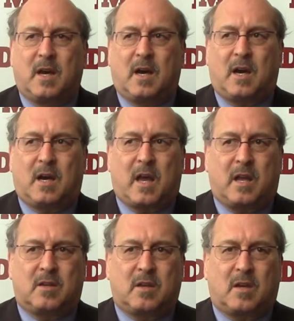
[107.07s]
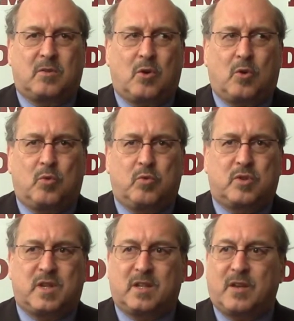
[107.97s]
uh, and uh, no
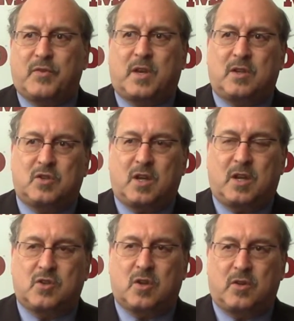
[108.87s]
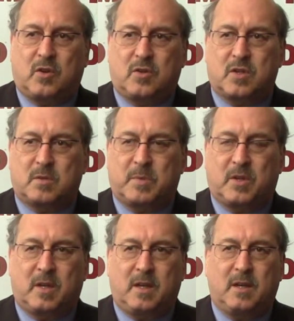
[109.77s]
significant change on their
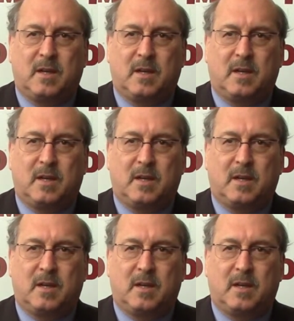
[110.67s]
disability.